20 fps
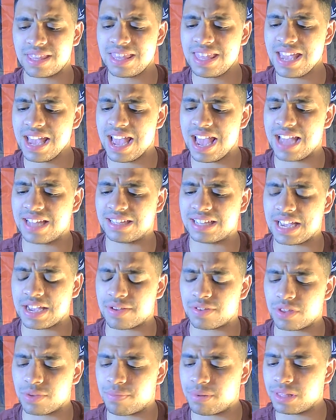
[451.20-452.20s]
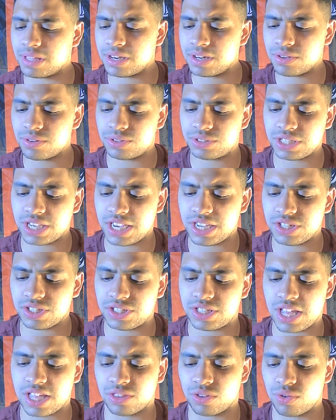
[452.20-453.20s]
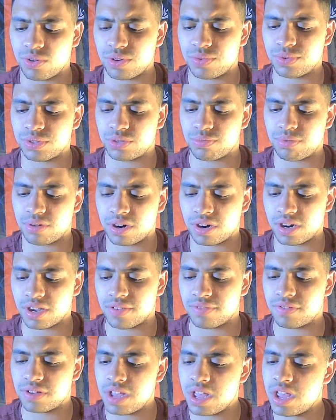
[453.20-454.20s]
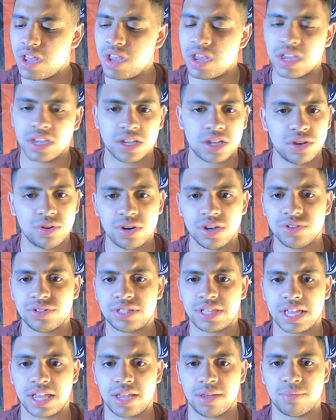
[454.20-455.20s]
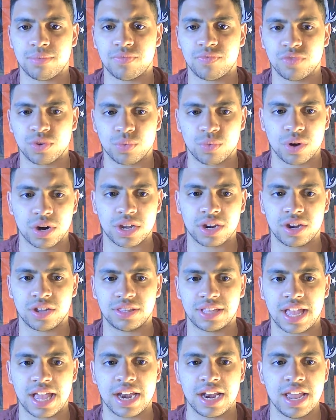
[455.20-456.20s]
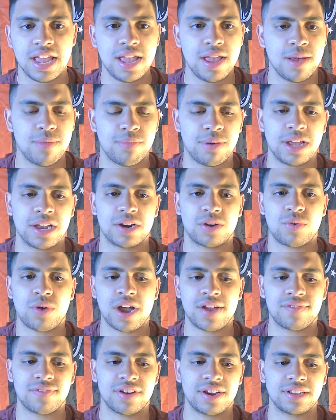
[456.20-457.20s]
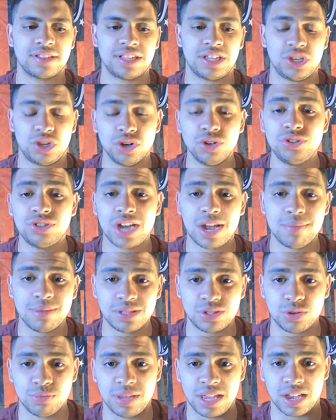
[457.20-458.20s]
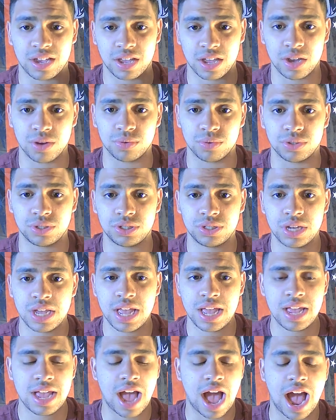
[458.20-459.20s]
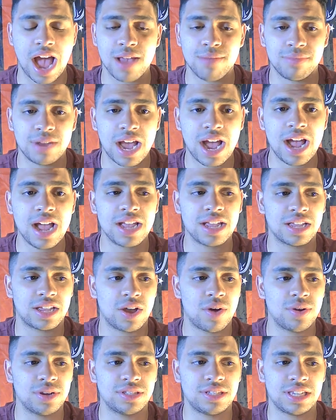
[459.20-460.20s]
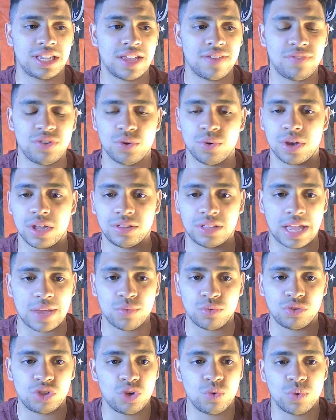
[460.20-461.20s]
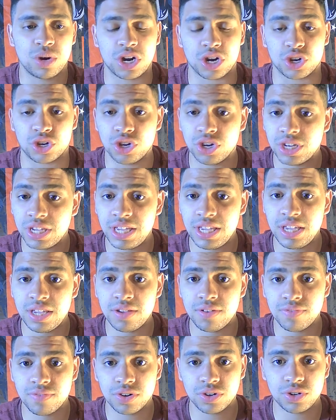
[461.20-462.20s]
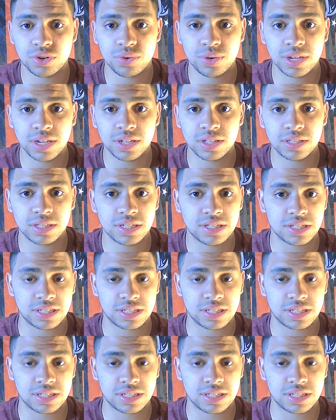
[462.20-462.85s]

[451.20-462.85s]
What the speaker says: And like the political change that Lloyd was a part of, kudos to him for working on that. But quite frankly, your job is to be a coach. I am not going to give you, like, do you want a cookie for doing this?